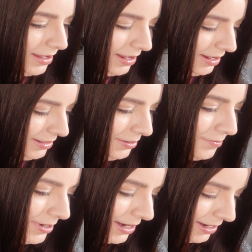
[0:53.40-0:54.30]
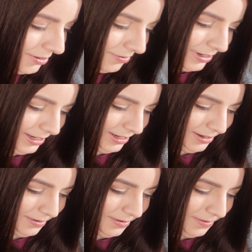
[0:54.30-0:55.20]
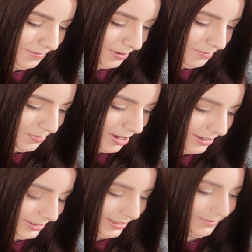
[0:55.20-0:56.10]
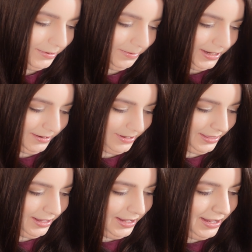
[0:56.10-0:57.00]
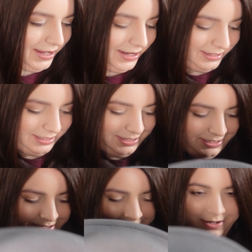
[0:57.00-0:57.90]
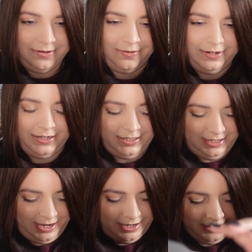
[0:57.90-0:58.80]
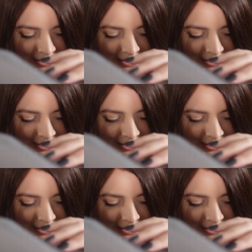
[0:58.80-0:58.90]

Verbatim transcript: and the one I'd already unboxed and was playing with, is this gorgeous hat.